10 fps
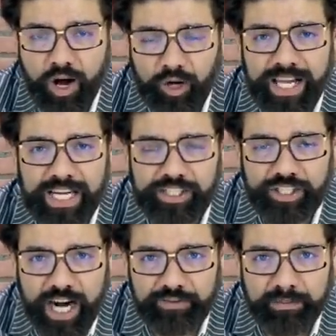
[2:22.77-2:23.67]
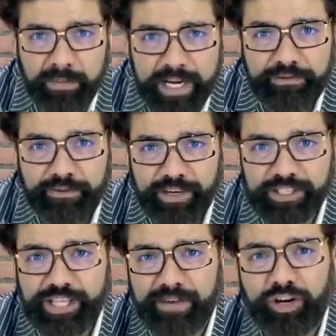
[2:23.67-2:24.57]
Okay, let's start with money
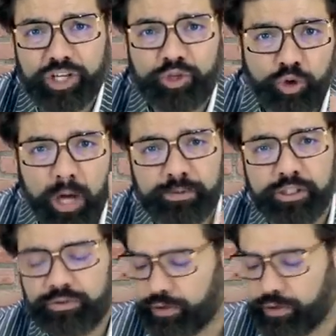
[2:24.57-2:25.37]
first. I've got two options